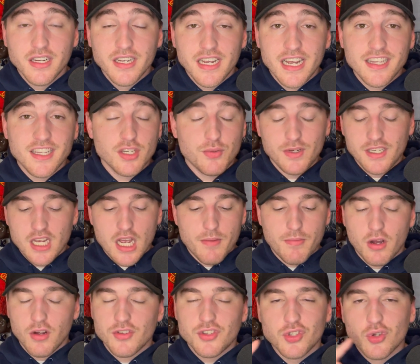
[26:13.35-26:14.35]
And this, we talk
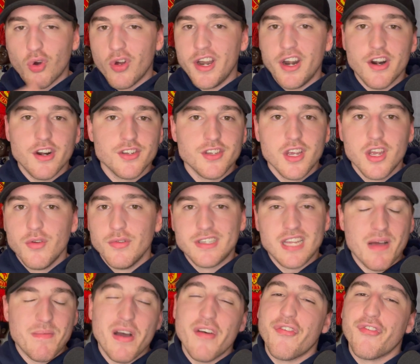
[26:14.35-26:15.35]
about Sawyers, we talk
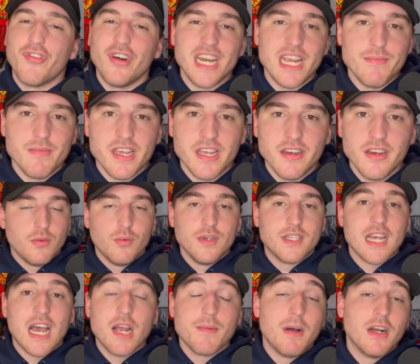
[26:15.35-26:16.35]
about Freeman, we
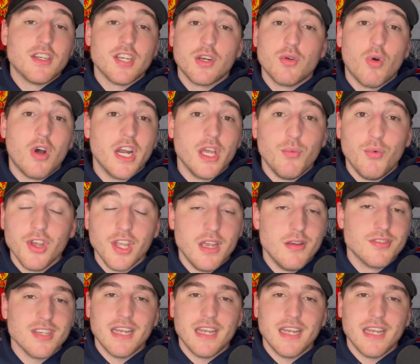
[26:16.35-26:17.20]
talk about Taquani Williams.